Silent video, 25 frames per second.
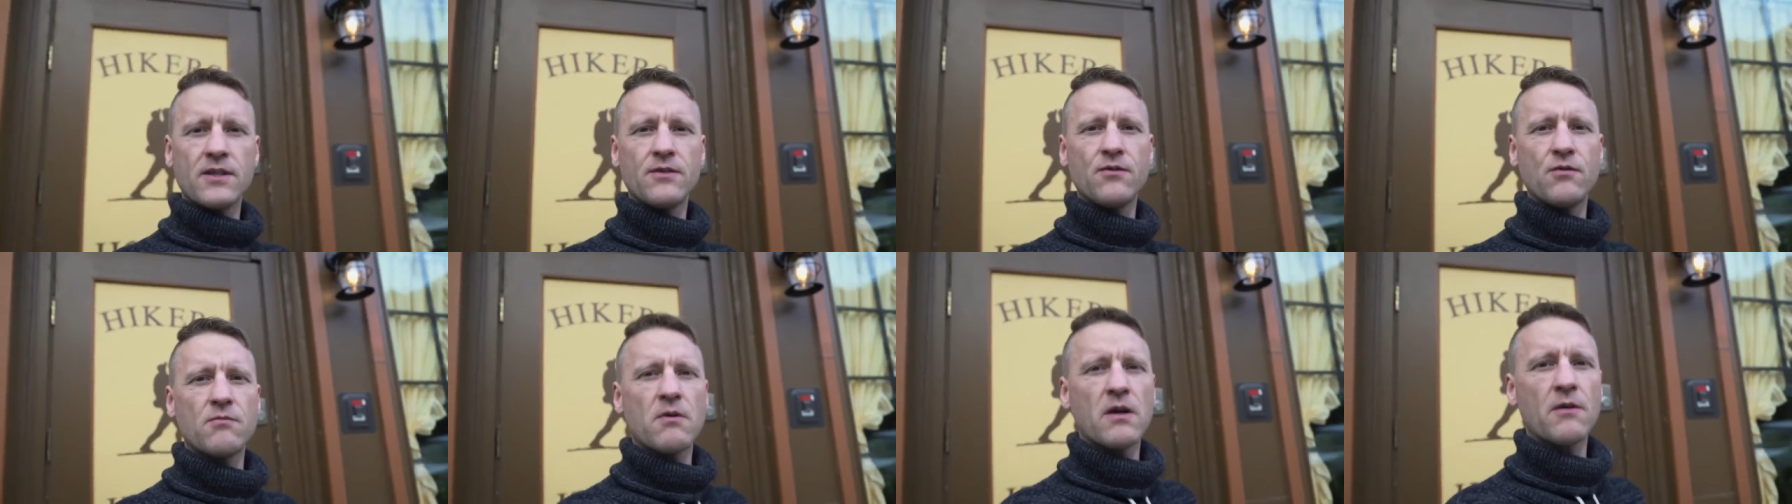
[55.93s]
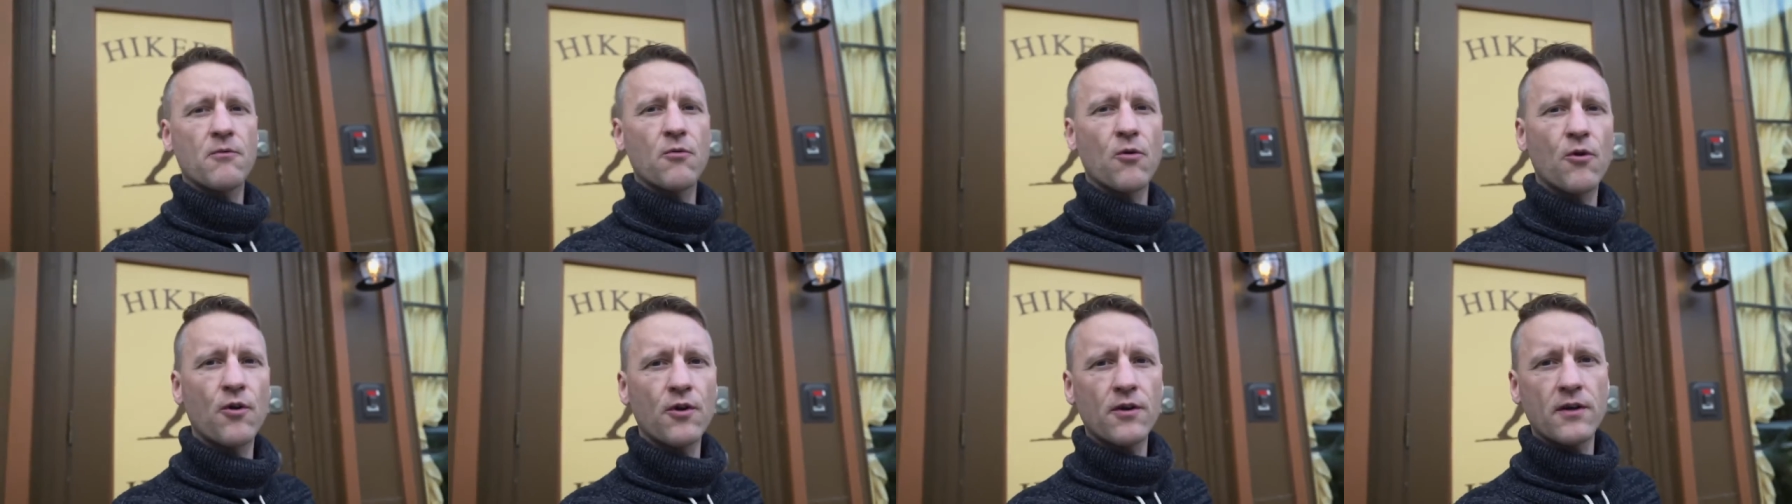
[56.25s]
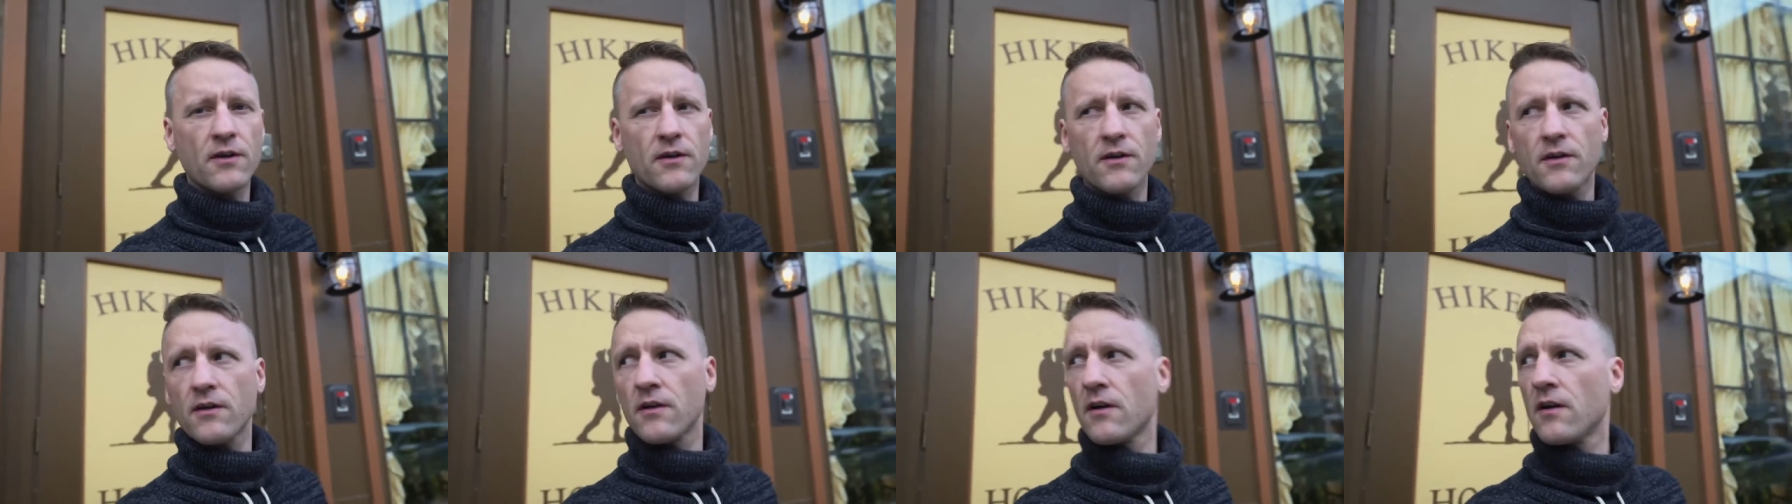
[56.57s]
and do my work.
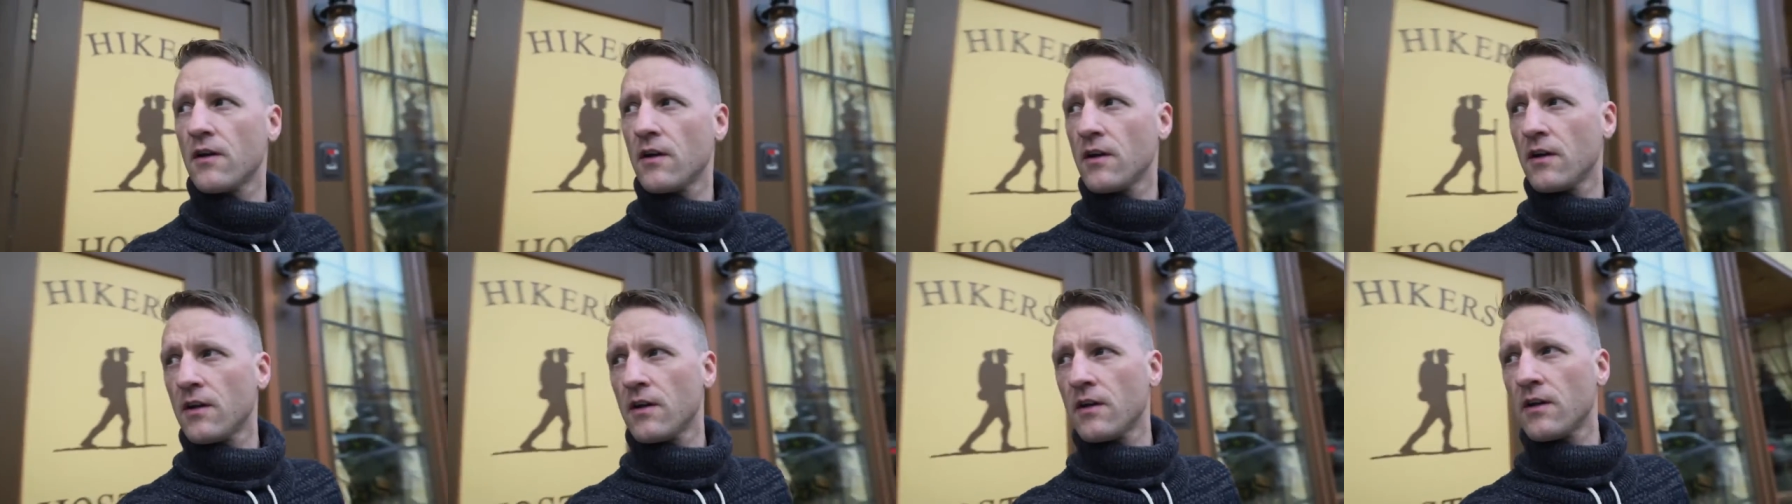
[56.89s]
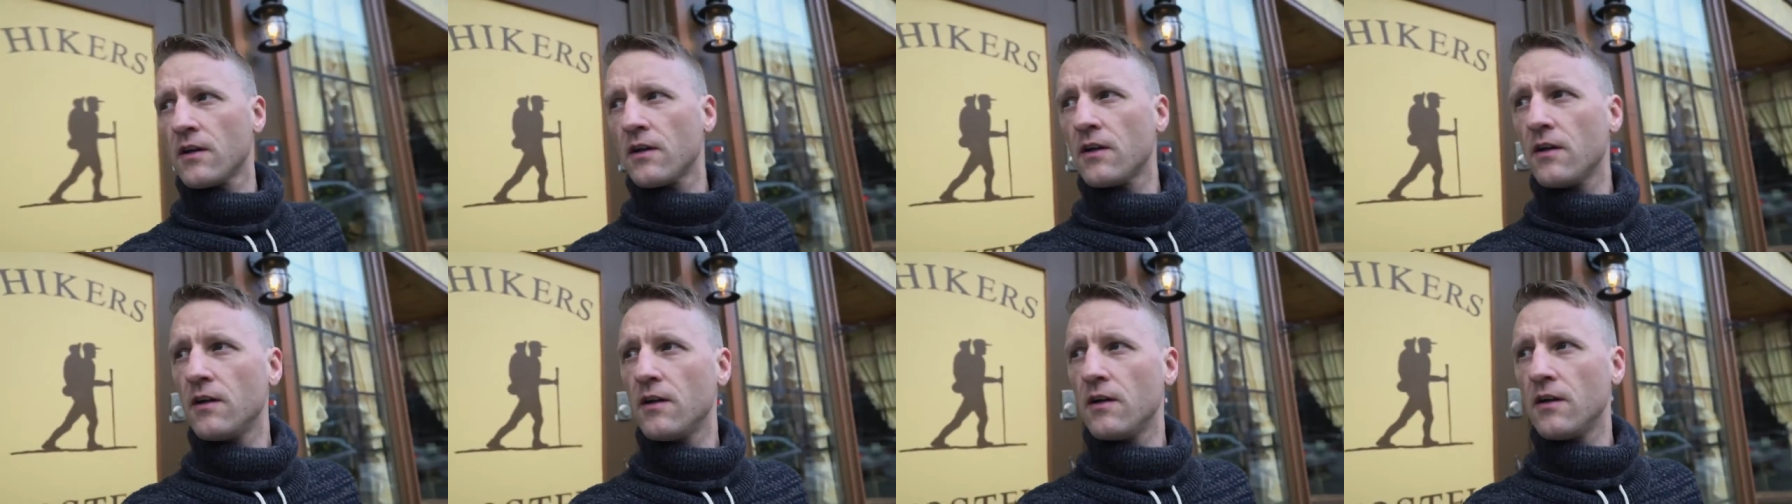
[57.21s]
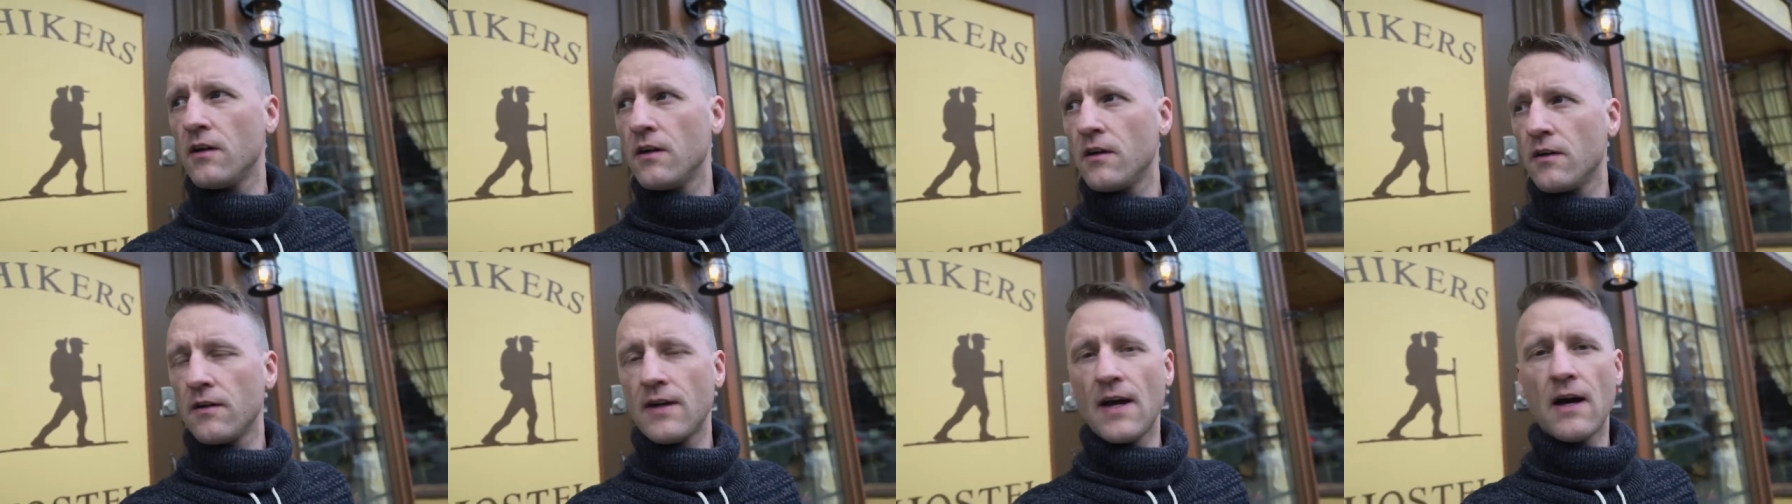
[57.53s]

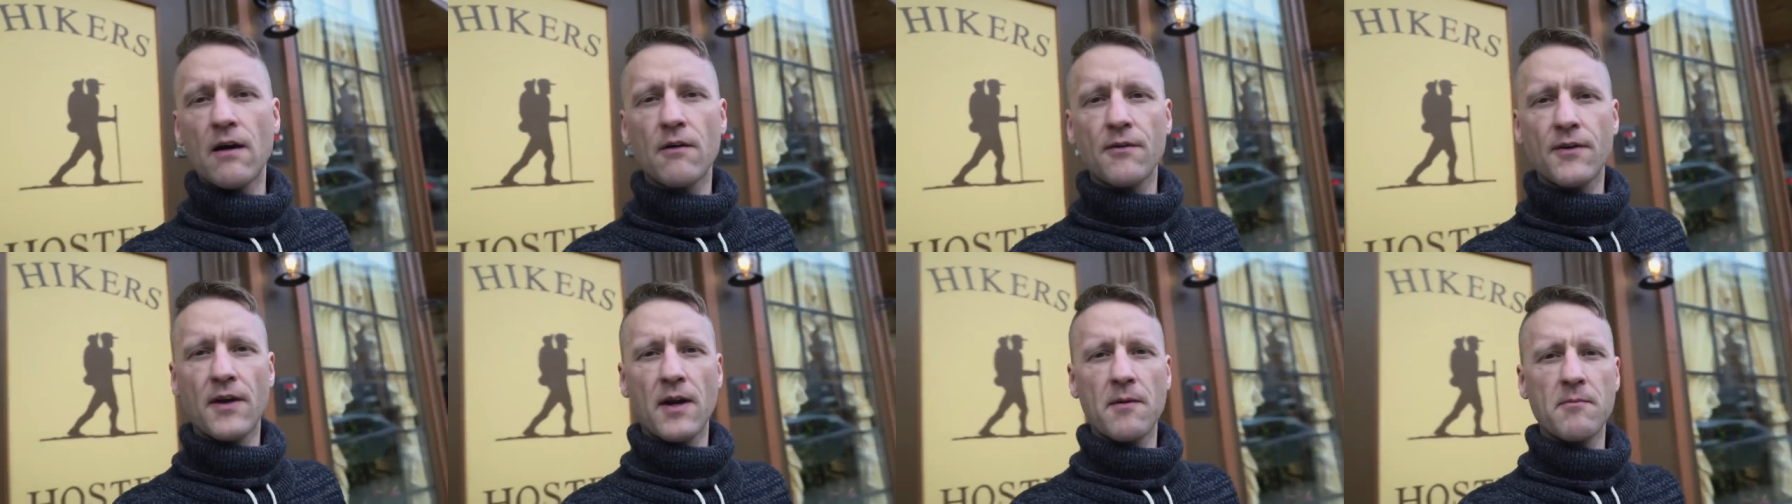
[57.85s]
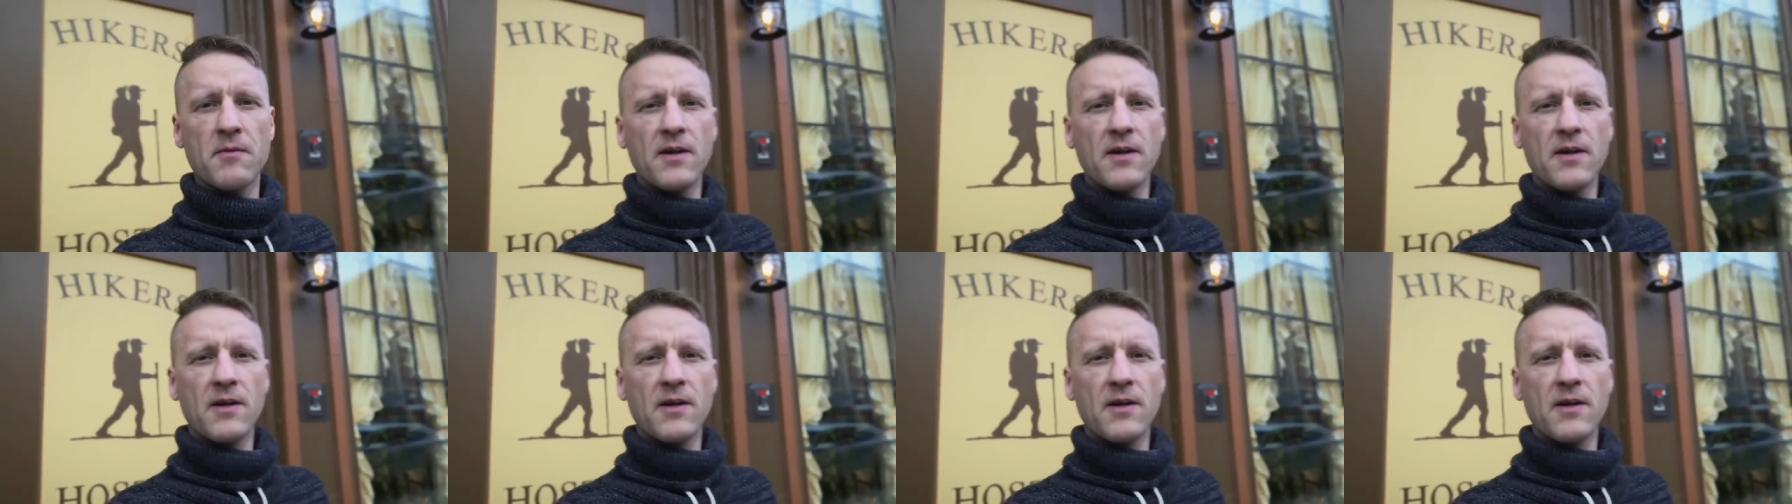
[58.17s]
Now that